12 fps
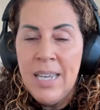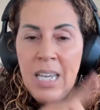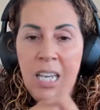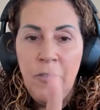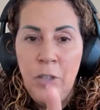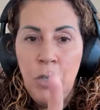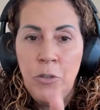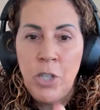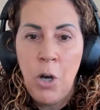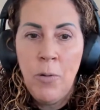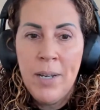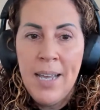If you
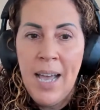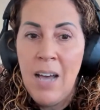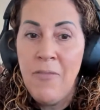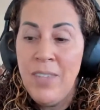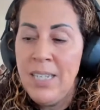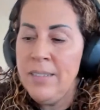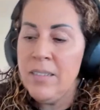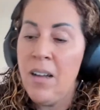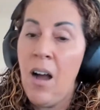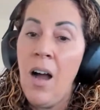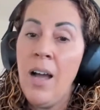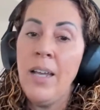don't have these
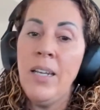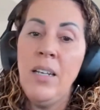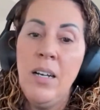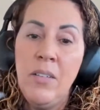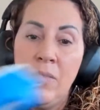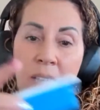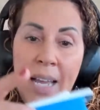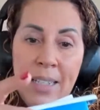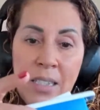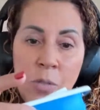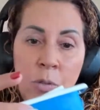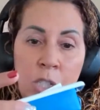kind of
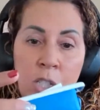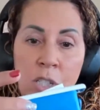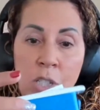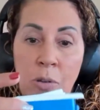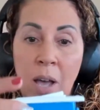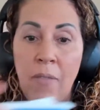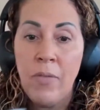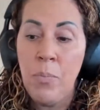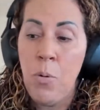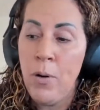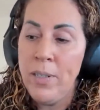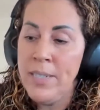light switches, you have the
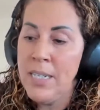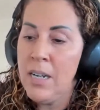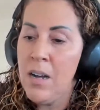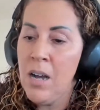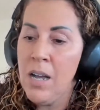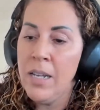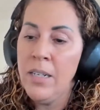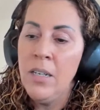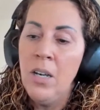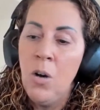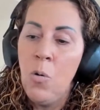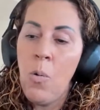pointing kind.
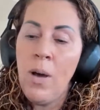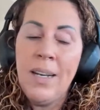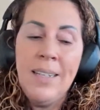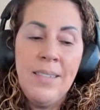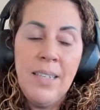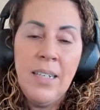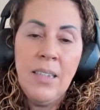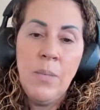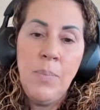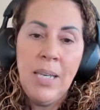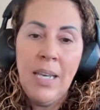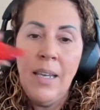What I said at the
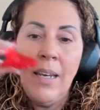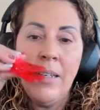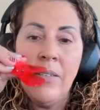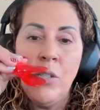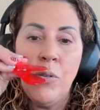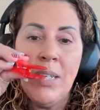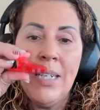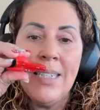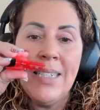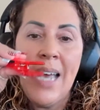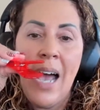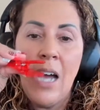beginning is you can
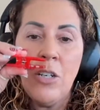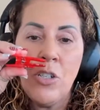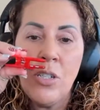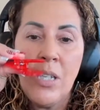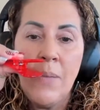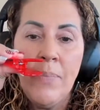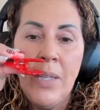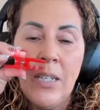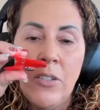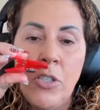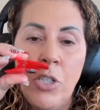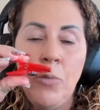attach something
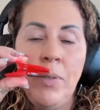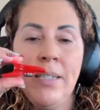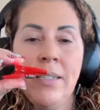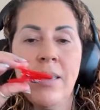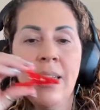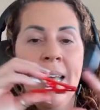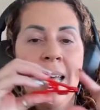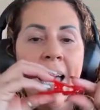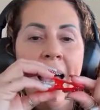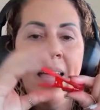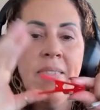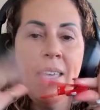to it
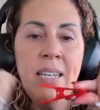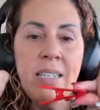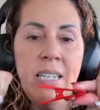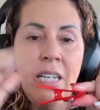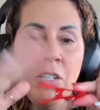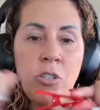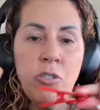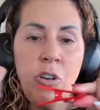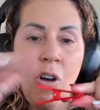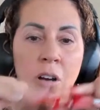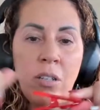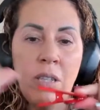and then teach your
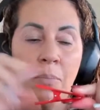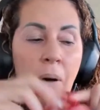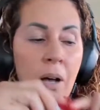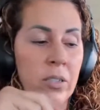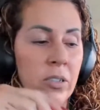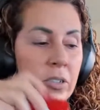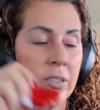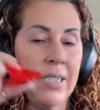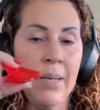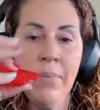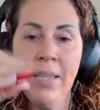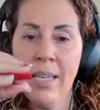dog the paw target.
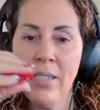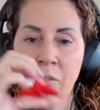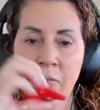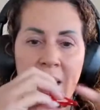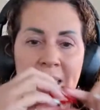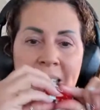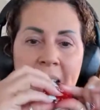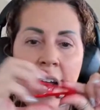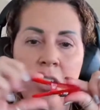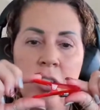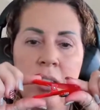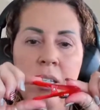Same thing. So if I
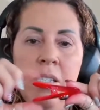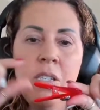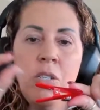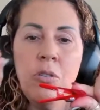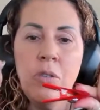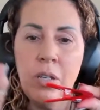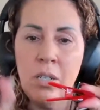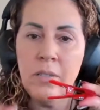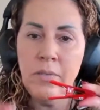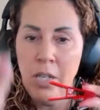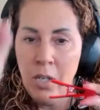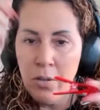attach this to the,
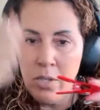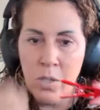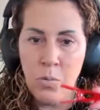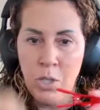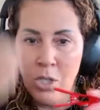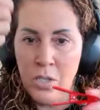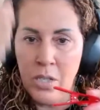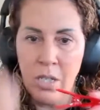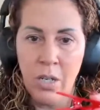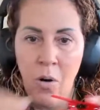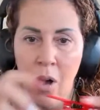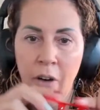the switches that
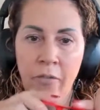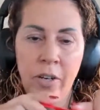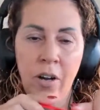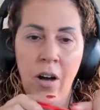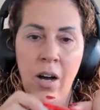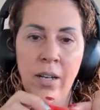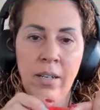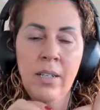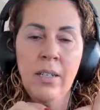go off and on,